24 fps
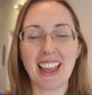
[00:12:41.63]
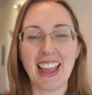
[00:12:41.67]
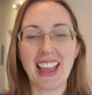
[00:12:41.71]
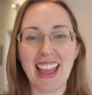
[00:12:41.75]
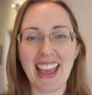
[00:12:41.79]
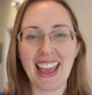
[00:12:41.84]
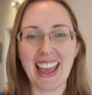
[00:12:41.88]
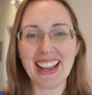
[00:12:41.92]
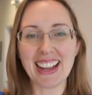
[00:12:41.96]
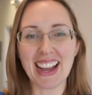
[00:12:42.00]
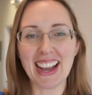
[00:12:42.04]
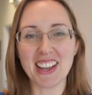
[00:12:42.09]

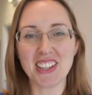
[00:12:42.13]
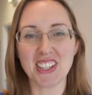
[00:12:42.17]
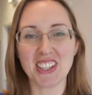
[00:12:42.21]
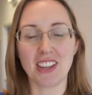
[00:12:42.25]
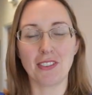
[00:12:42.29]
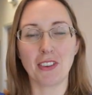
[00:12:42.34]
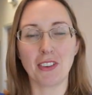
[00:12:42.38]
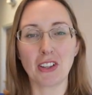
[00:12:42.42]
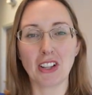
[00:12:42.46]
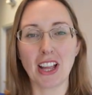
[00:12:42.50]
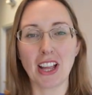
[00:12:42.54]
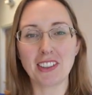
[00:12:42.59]
Hey guys, if
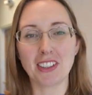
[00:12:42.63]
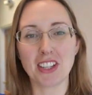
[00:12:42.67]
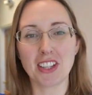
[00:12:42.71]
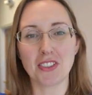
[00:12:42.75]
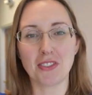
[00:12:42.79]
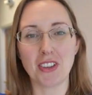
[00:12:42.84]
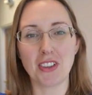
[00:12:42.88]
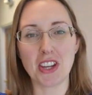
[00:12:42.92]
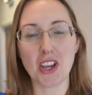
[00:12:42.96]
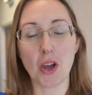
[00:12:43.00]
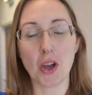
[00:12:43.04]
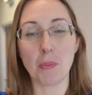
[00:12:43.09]
you like this
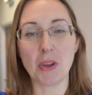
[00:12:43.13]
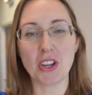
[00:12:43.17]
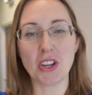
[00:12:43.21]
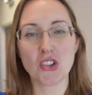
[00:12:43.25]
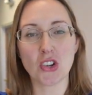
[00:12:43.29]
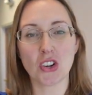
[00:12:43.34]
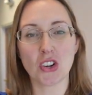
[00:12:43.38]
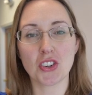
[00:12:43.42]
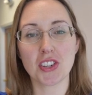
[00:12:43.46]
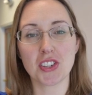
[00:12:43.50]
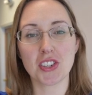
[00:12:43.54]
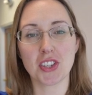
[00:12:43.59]
video, be
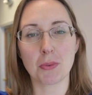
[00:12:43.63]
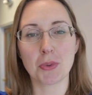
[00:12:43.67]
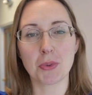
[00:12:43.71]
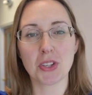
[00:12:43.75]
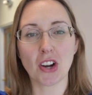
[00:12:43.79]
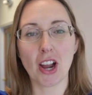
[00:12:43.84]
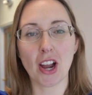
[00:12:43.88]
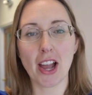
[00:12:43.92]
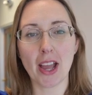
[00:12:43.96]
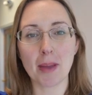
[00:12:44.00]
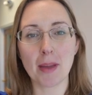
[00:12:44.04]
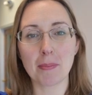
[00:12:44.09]
sure to
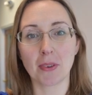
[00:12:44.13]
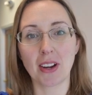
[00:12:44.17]
subscribe,